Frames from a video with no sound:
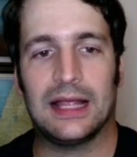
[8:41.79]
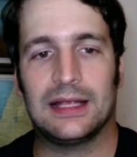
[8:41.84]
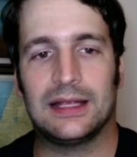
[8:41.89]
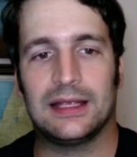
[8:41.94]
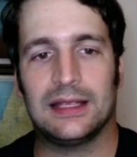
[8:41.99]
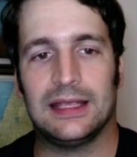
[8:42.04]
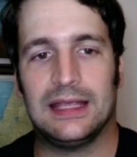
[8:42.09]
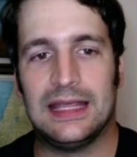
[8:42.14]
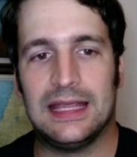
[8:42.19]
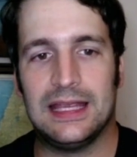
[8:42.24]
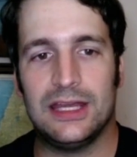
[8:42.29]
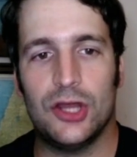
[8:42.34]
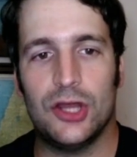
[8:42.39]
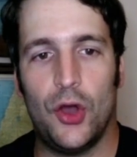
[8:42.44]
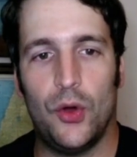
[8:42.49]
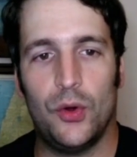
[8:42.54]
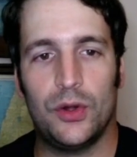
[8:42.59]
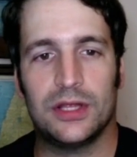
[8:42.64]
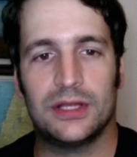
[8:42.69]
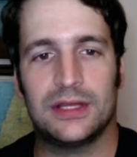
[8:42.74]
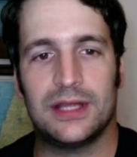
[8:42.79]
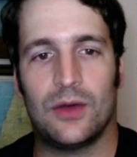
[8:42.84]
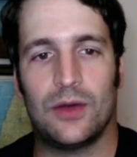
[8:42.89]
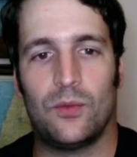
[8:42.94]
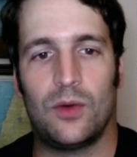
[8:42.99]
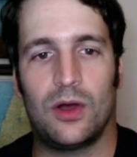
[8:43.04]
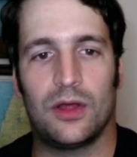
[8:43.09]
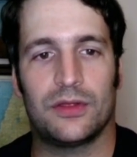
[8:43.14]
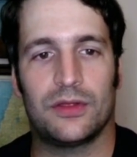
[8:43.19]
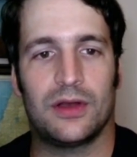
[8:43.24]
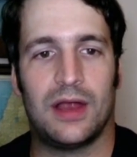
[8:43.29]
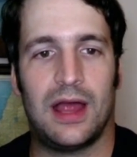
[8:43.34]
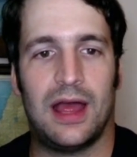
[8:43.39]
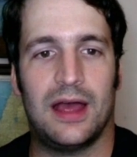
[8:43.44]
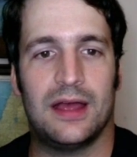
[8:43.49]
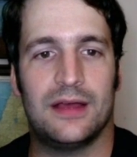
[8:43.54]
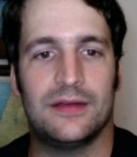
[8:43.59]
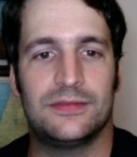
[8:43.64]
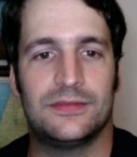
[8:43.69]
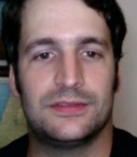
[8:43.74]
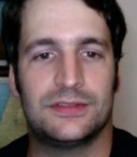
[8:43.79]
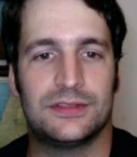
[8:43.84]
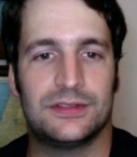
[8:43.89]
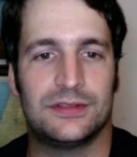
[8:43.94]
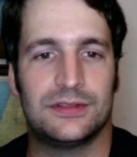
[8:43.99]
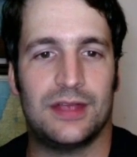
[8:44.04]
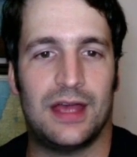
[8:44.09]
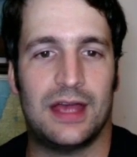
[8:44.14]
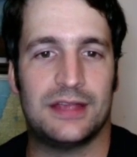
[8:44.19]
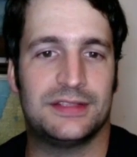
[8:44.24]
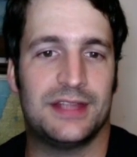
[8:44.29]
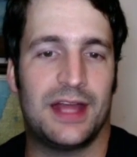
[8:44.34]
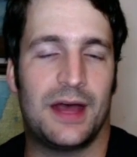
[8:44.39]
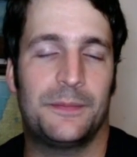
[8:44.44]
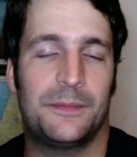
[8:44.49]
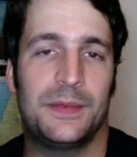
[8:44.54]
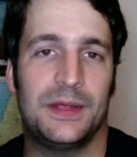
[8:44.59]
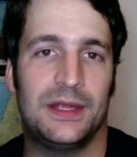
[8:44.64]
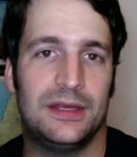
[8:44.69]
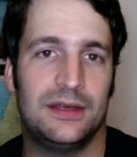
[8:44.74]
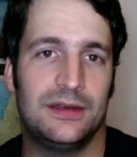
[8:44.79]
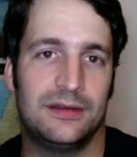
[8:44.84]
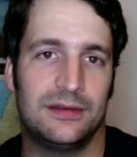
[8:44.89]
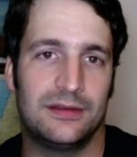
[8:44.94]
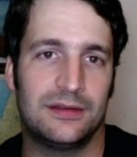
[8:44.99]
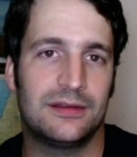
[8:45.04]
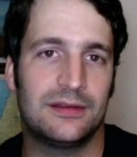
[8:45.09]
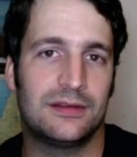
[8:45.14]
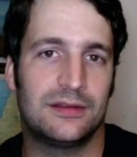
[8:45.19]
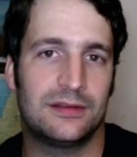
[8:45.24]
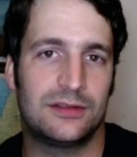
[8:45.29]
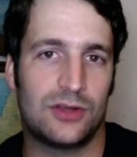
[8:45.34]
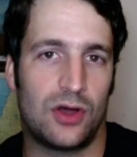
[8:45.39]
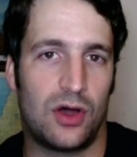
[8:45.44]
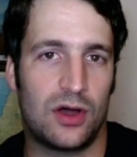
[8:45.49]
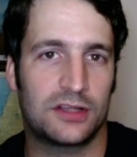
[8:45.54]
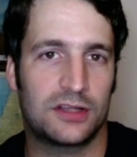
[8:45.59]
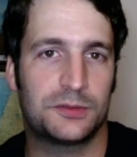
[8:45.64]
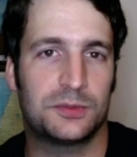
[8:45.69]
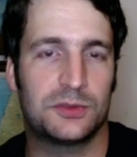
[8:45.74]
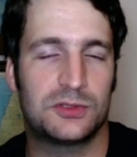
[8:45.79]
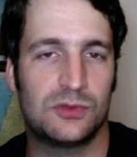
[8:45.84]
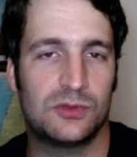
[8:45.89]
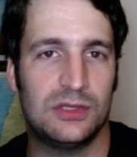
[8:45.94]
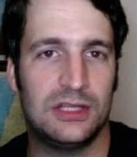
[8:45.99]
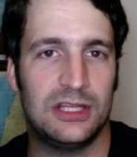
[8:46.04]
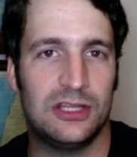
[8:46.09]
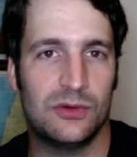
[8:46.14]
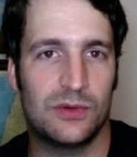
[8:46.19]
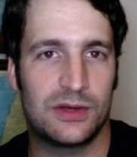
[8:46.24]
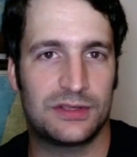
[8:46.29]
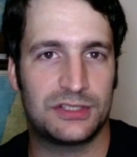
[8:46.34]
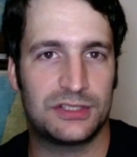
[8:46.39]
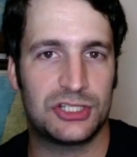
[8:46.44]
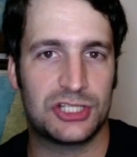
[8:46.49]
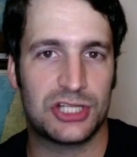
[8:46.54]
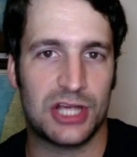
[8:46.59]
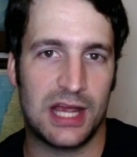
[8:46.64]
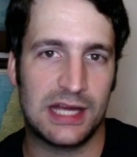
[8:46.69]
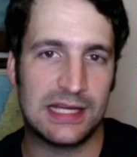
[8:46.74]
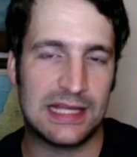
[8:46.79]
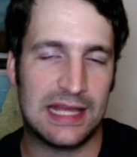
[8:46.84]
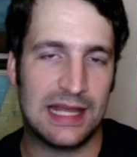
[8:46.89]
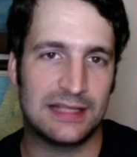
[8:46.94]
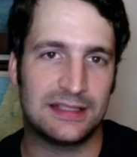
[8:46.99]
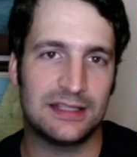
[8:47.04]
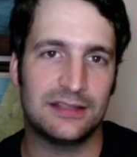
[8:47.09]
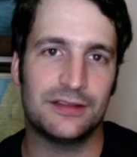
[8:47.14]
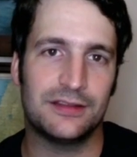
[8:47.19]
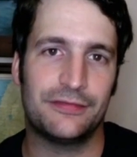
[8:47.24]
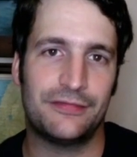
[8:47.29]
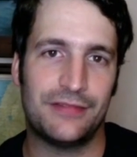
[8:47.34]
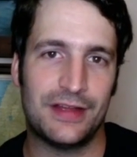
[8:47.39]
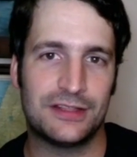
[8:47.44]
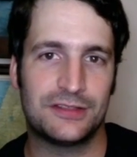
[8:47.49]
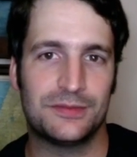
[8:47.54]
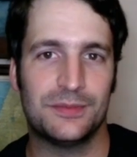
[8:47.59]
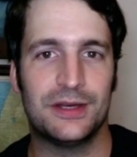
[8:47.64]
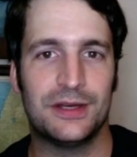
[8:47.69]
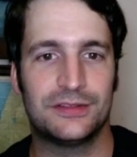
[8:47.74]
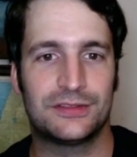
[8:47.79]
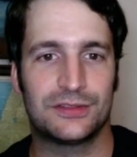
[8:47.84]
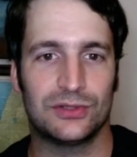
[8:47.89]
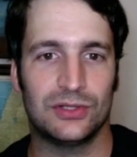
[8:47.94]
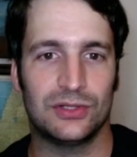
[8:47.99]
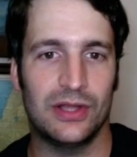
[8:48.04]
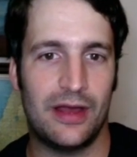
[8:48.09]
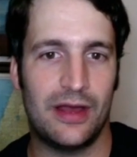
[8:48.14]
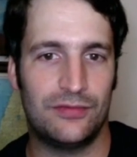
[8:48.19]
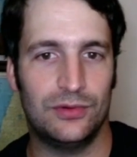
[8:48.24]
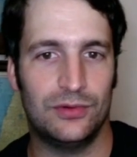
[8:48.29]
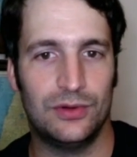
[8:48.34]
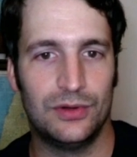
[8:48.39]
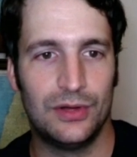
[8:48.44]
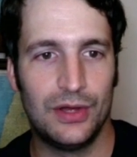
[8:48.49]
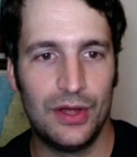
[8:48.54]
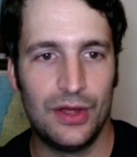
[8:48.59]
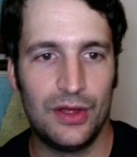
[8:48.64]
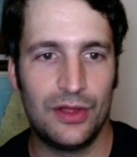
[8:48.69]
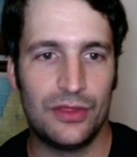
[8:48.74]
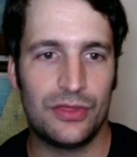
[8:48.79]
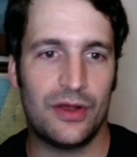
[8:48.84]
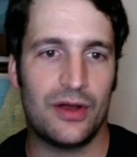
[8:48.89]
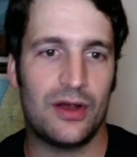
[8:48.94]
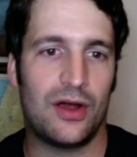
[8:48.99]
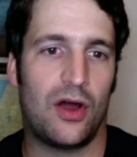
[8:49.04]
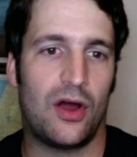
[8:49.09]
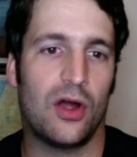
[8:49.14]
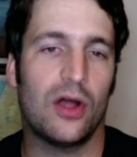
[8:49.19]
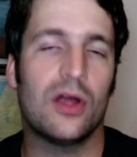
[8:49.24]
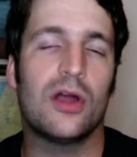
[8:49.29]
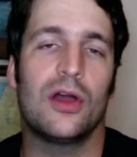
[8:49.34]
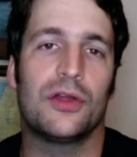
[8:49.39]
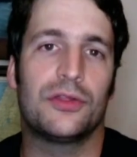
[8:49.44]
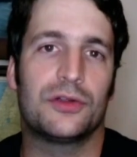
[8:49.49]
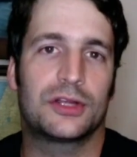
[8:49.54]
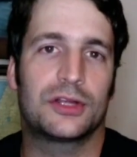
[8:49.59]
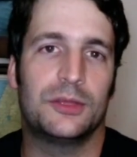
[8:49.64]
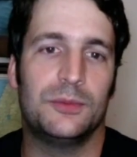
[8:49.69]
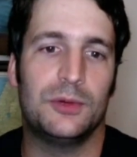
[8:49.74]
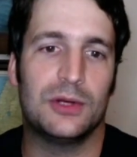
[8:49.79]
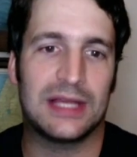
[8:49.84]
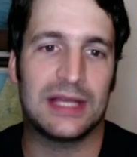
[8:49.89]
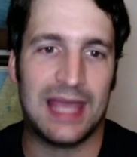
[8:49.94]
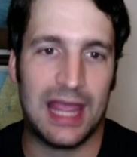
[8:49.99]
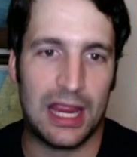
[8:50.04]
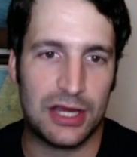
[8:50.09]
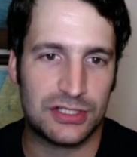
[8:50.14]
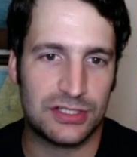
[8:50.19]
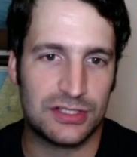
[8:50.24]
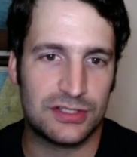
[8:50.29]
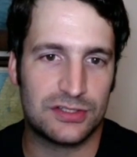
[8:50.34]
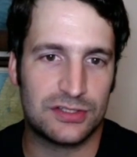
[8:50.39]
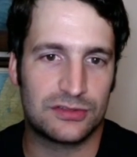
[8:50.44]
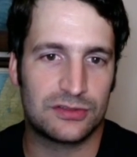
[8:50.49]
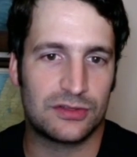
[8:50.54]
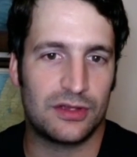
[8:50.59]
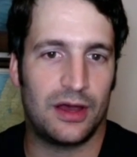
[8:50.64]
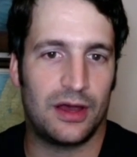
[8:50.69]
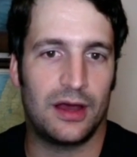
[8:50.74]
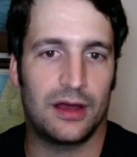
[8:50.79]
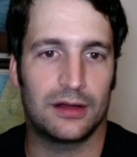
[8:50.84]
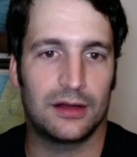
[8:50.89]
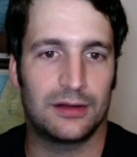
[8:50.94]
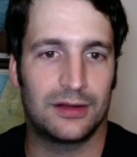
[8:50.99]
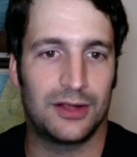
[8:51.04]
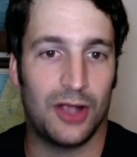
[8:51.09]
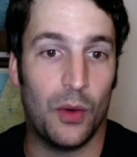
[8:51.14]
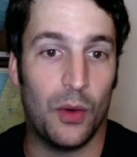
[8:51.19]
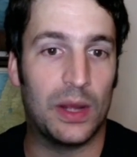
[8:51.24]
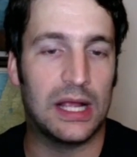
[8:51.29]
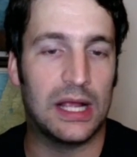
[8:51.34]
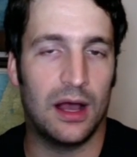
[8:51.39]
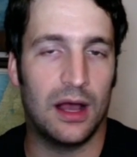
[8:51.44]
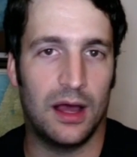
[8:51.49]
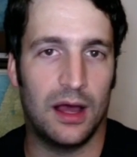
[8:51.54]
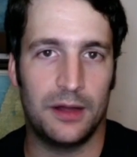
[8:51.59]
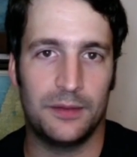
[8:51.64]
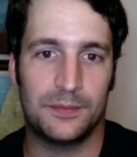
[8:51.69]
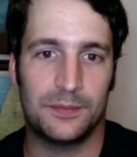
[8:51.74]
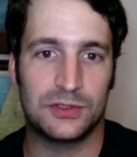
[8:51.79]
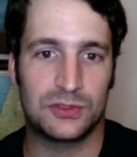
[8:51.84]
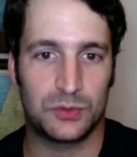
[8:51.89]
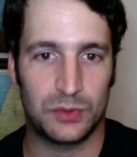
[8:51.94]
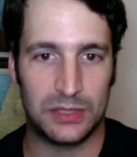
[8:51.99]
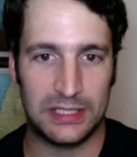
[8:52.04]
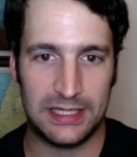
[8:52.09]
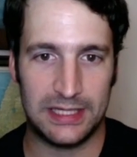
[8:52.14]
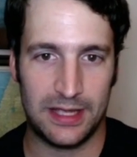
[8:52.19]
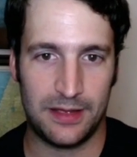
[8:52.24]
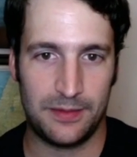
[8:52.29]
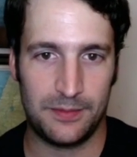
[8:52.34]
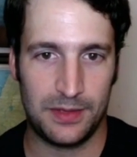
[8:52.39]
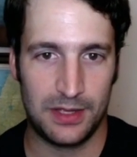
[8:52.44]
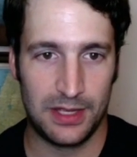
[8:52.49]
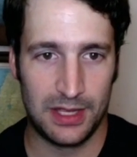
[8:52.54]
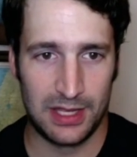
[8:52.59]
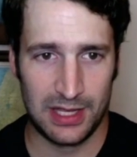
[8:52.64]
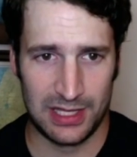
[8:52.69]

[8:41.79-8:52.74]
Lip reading: He noted that while there has not been talks between the U.S. and China at the defense minister level, there are other communications going on between them.